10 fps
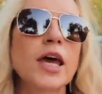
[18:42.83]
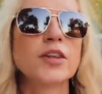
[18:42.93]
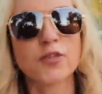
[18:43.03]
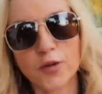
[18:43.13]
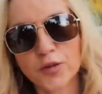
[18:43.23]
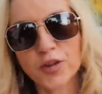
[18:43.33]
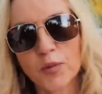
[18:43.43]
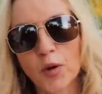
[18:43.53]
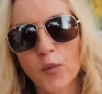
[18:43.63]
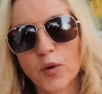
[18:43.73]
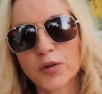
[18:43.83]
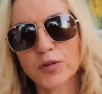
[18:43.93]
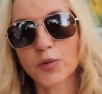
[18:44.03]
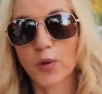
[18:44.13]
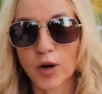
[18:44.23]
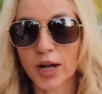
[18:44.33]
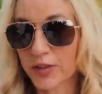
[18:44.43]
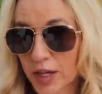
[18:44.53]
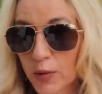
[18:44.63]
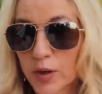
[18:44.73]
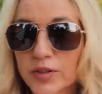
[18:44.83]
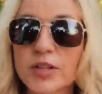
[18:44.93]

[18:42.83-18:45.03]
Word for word: And the first time I wore this to work, I think it was